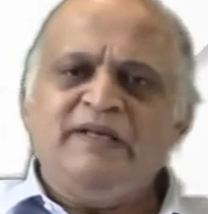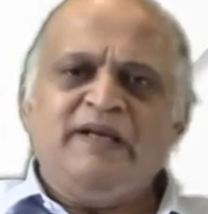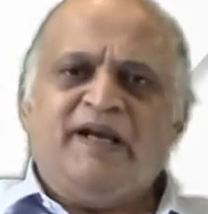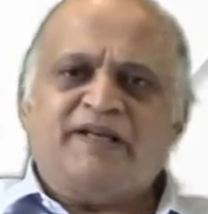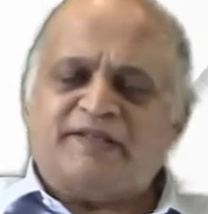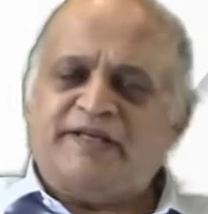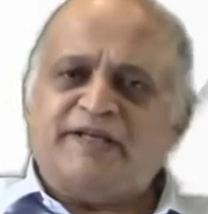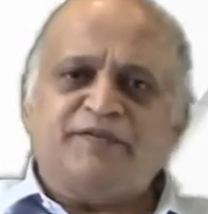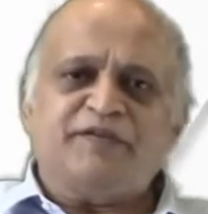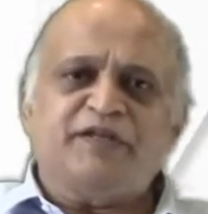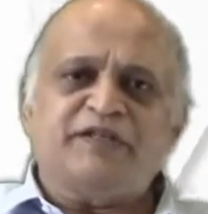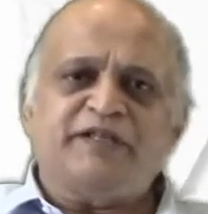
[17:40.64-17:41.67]
Extent
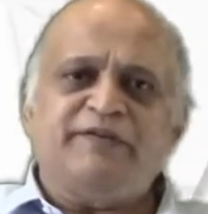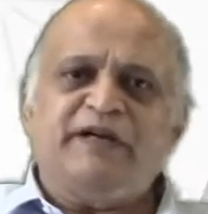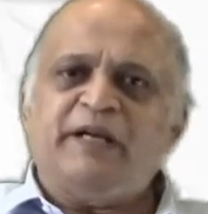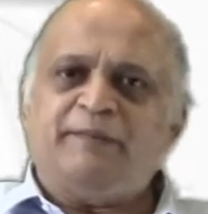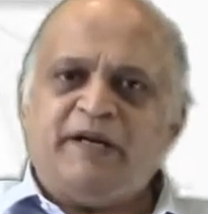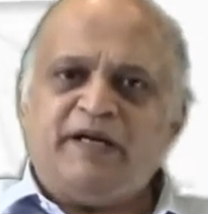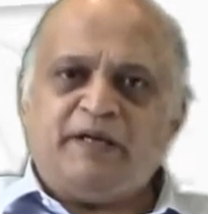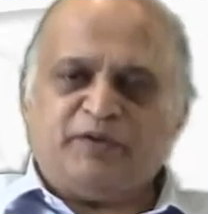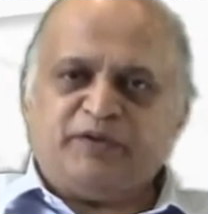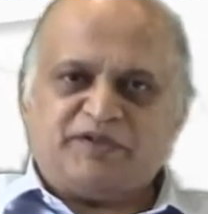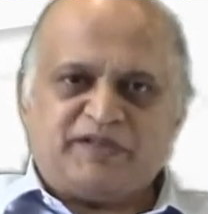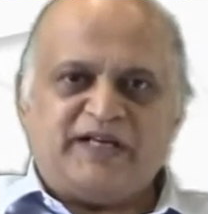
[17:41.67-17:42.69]
of surgery will depend
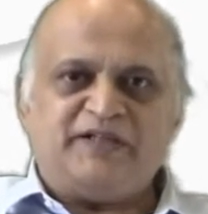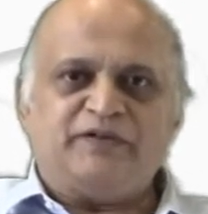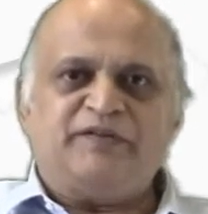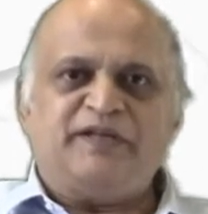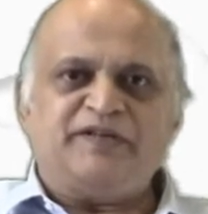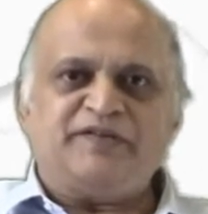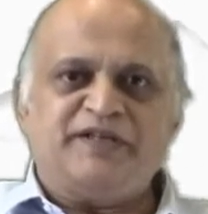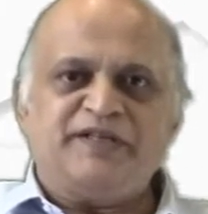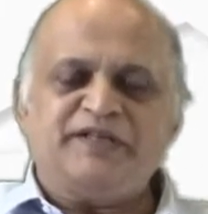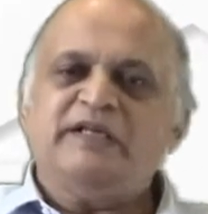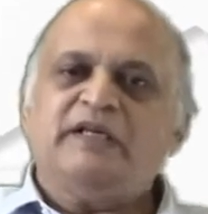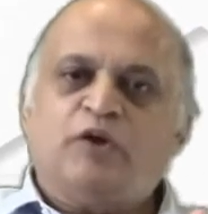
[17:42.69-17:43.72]
upon the size of the
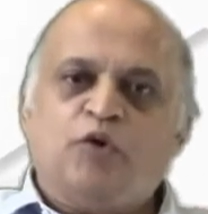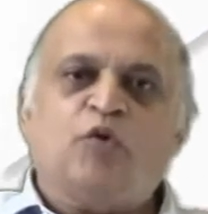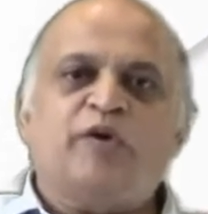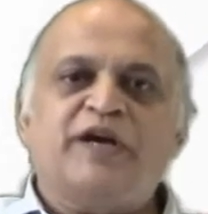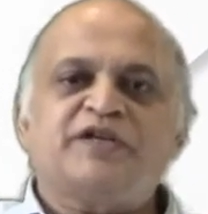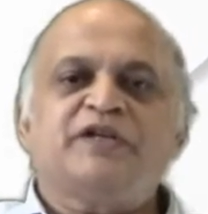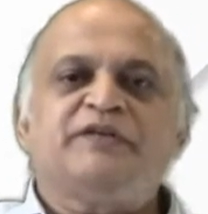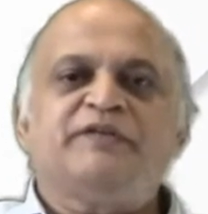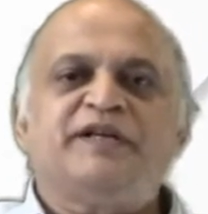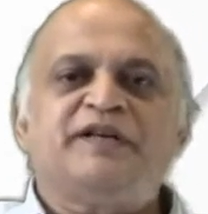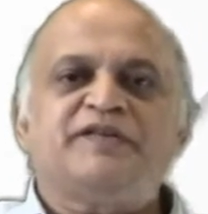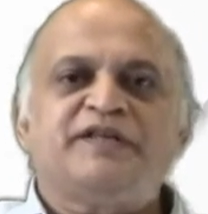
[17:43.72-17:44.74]
disease, location of
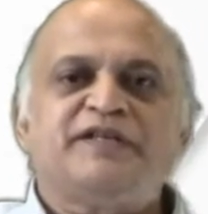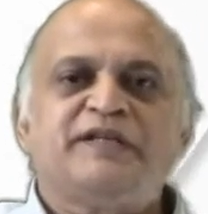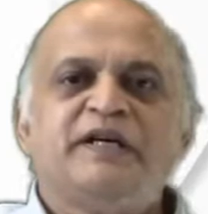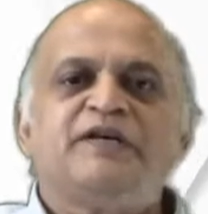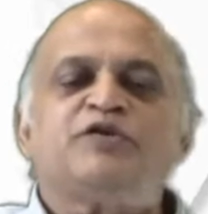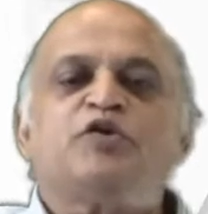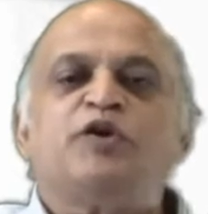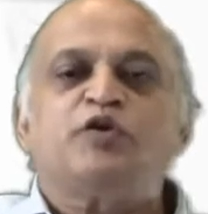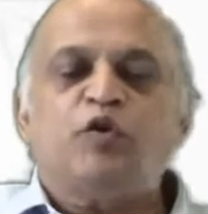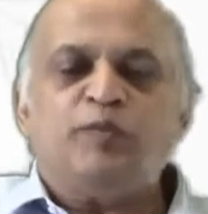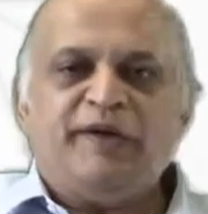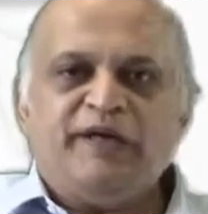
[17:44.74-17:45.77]
the disease. So it
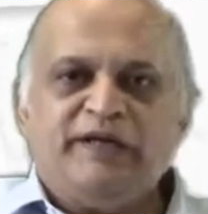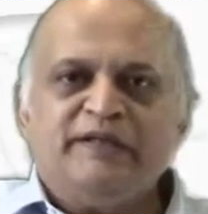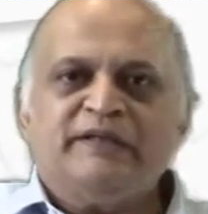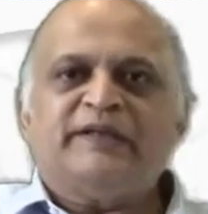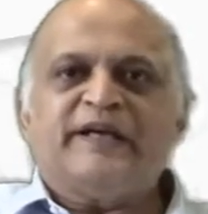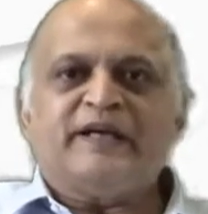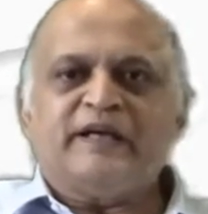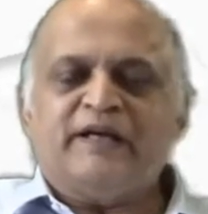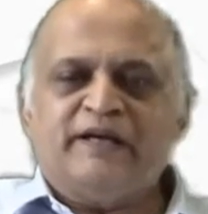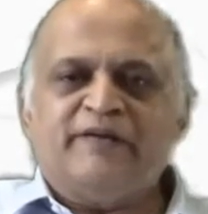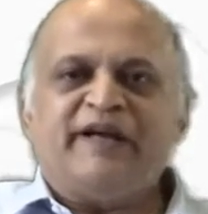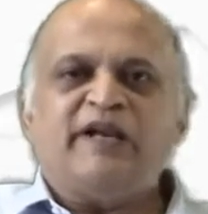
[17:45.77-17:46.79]
could be taking,
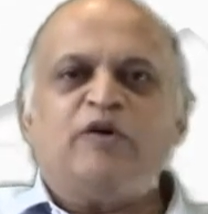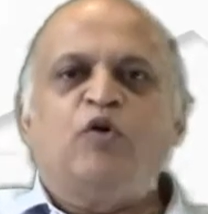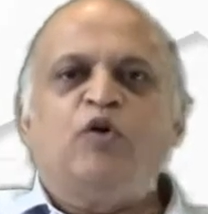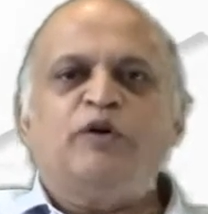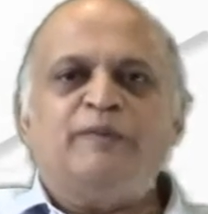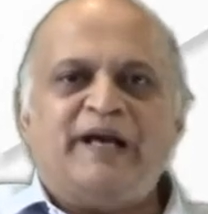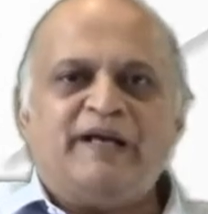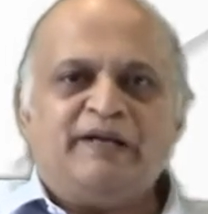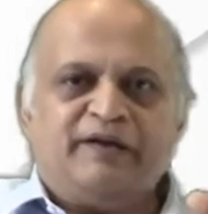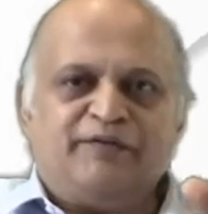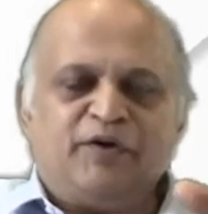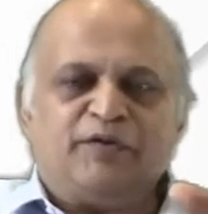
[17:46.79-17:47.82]
in a very old man,
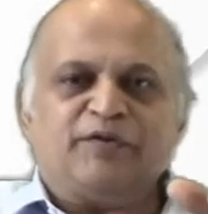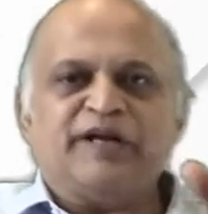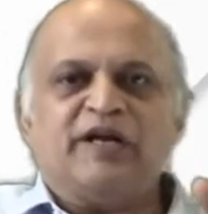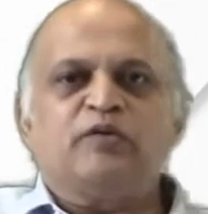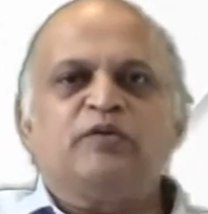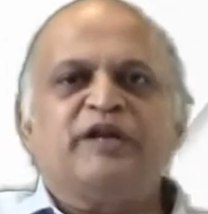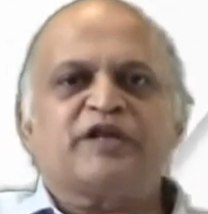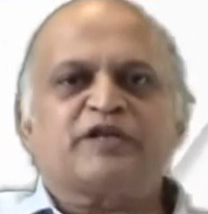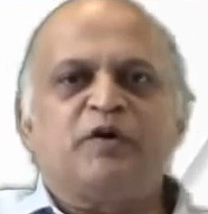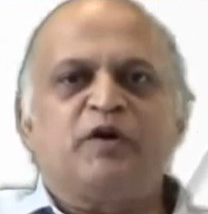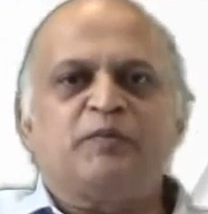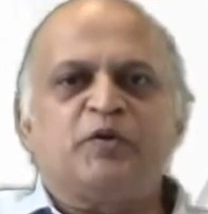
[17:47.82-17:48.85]
if you have to take only a
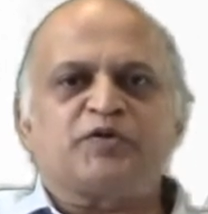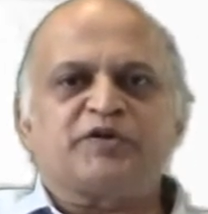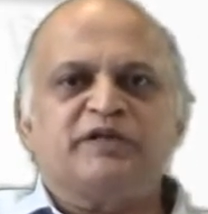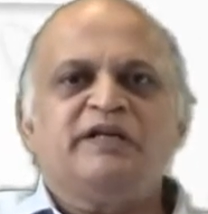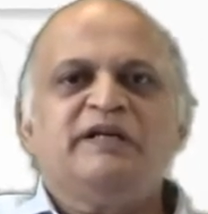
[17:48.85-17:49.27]
small portion,